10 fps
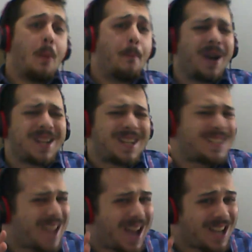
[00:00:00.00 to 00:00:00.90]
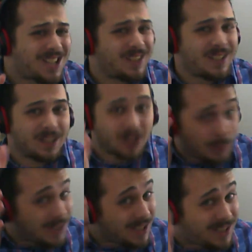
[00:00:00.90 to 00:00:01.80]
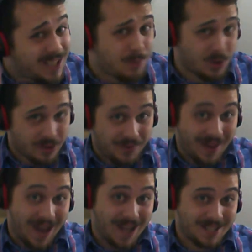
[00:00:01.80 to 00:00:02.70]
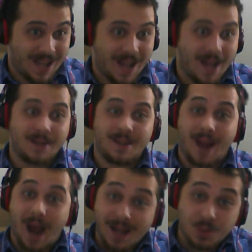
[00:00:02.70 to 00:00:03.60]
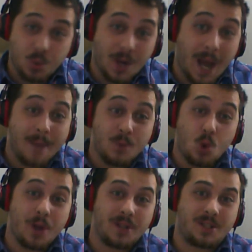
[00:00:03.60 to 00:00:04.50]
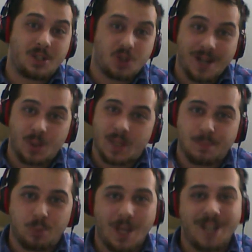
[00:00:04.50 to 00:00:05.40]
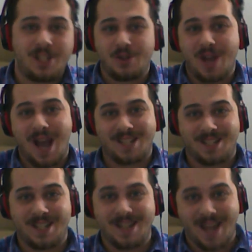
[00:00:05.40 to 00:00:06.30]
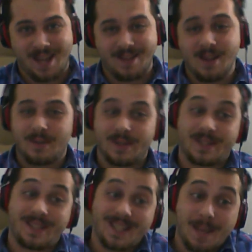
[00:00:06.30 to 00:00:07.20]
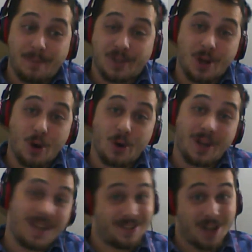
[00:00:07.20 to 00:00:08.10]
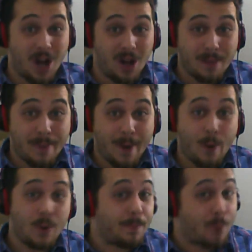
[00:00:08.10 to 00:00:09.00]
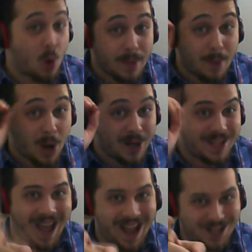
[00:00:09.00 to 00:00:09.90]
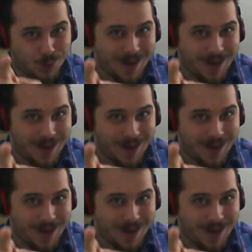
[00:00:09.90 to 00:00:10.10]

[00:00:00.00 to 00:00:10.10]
But it's actually a little bit deeper than that, and that's what I'm going to try to explain to you guys today. Is this episode is all about Pokemon catch